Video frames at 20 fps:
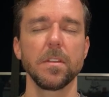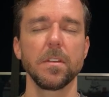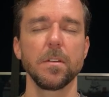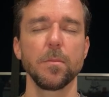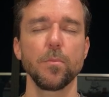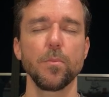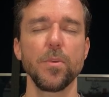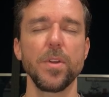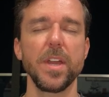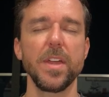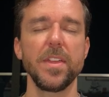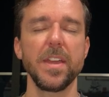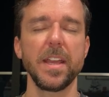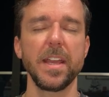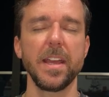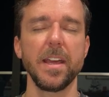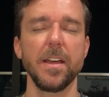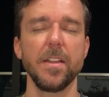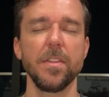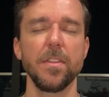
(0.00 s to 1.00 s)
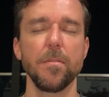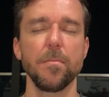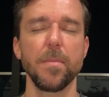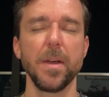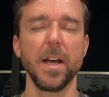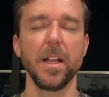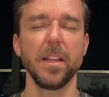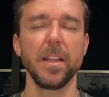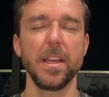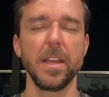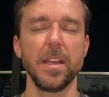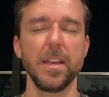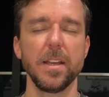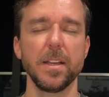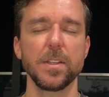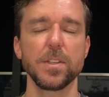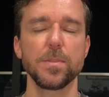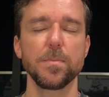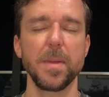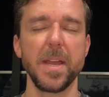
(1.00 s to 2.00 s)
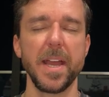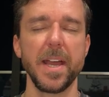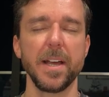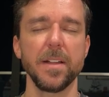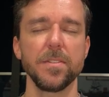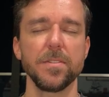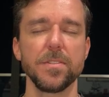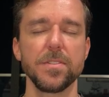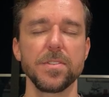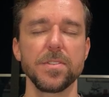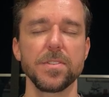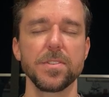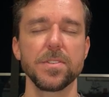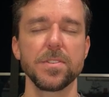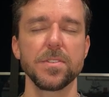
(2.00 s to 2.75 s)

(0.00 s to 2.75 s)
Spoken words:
Breathing in, the belly expands.